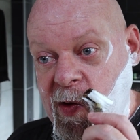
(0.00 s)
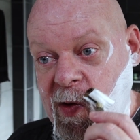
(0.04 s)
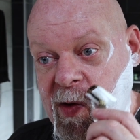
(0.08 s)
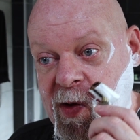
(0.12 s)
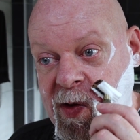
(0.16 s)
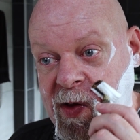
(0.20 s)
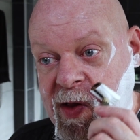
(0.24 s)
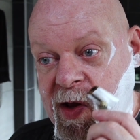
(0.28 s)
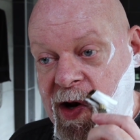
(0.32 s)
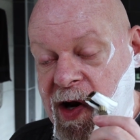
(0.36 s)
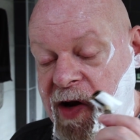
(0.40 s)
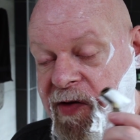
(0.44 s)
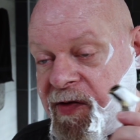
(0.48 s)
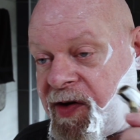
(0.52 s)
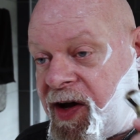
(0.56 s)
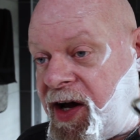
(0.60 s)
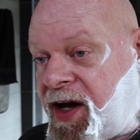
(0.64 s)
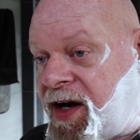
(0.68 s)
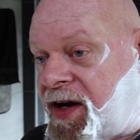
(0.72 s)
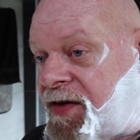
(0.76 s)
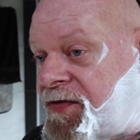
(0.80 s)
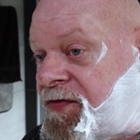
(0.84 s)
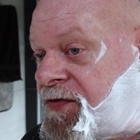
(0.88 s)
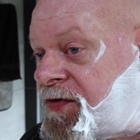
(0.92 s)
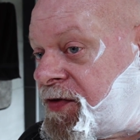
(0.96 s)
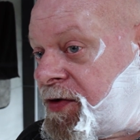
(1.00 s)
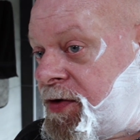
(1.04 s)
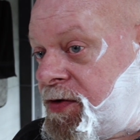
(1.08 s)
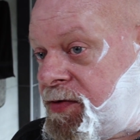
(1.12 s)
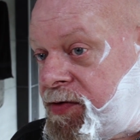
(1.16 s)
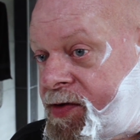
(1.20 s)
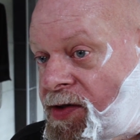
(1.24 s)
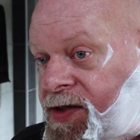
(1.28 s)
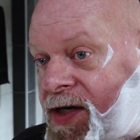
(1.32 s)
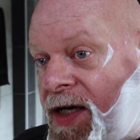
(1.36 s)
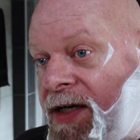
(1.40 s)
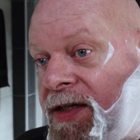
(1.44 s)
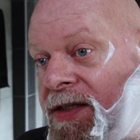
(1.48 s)
that I've had a
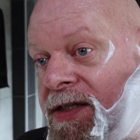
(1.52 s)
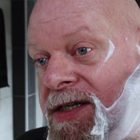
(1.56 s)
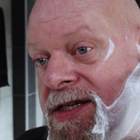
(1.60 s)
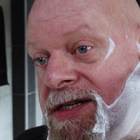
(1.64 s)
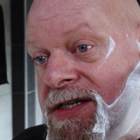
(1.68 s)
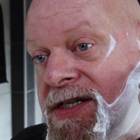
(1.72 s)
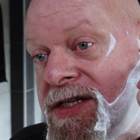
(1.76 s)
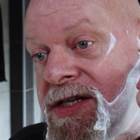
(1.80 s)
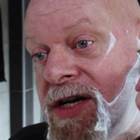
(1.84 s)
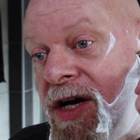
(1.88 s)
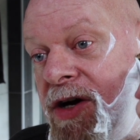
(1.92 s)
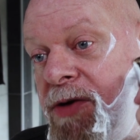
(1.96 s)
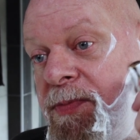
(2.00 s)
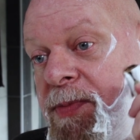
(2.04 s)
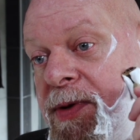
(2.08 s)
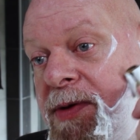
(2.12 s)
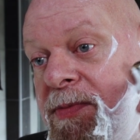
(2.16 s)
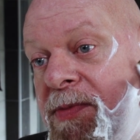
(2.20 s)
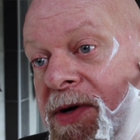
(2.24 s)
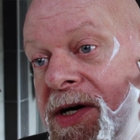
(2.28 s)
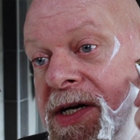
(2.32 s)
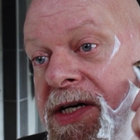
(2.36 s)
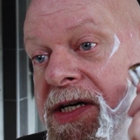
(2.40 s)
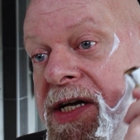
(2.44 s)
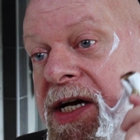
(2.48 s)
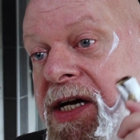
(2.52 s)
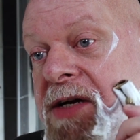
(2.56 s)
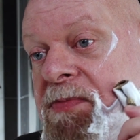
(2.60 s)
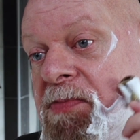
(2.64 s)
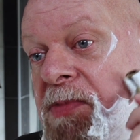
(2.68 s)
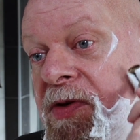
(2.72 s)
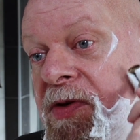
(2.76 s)
fruit scented soap in my den